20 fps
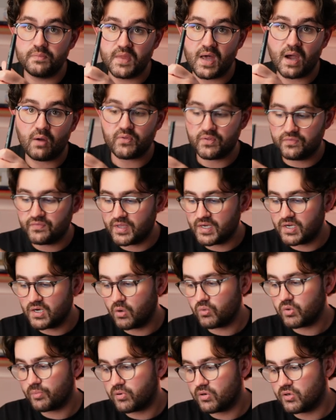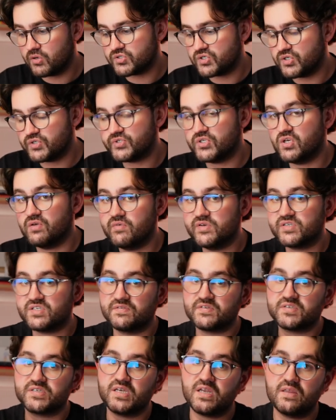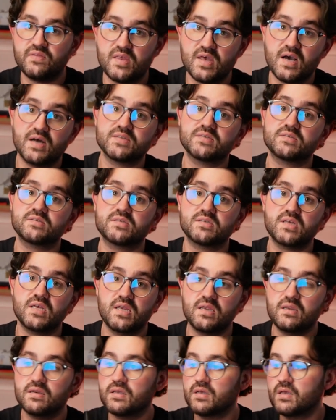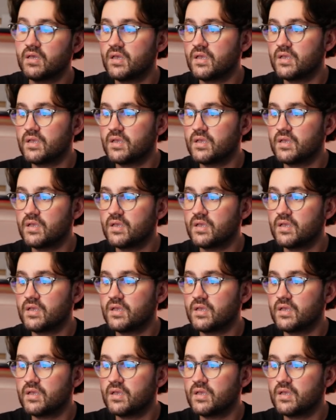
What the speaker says: Now that they know the products or service, they've seen the ads, seen